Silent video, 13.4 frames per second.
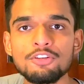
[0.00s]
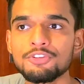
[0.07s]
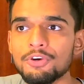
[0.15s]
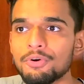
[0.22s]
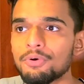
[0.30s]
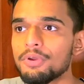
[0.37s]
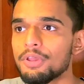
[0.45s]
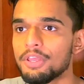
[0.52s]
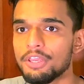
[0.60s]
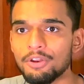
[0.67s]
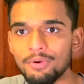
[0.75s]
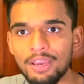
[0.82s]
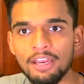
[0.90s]
So,
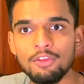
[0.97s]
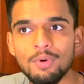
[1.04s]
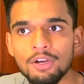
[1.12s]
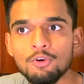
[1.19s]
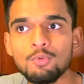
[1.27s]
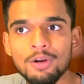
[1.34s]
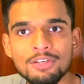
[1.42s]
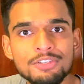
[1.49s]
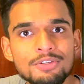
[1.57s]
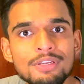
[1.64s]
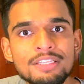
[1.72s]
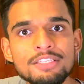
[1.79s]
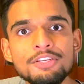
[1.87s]
anyone who wants to
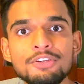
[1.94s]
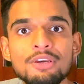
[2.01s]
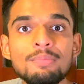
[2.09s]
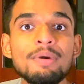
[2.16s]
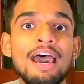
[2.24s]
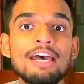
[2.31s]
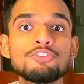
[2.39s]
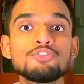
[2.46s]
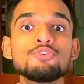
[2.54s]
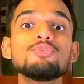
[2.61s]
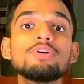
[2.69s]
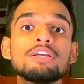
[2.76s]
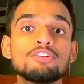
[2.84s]
listen to him has
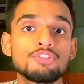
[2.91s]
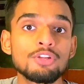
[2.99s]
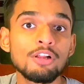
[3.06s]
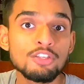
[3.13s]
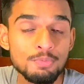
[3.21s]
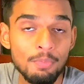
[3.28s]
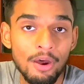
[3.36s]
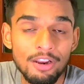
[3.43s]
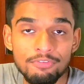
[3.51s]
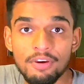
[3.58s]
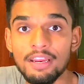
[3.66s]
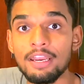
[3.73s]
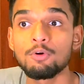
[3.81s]
to install
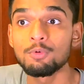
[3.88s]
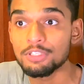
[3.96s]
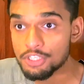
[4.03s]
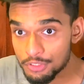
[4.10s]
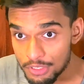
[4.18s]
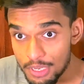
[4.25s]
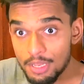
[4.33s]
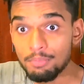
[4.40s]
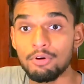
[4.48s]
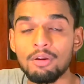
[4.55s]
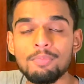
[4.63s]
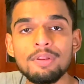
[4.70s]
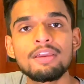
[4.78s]
Spotify now, which is
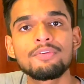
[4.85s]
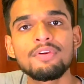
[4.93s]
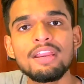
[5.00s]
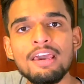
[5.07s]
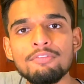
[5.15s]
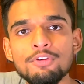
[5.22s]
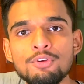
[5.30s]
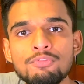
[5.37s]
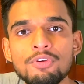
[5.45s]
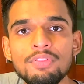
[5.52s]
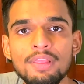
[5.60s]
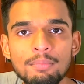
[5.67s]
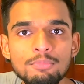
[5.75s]
probably a great avenue for
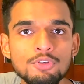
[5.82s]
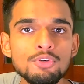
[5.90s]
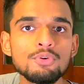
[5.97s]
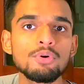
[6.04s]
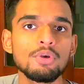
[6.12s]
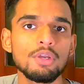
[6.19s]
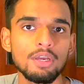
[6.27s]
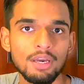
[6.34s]
them to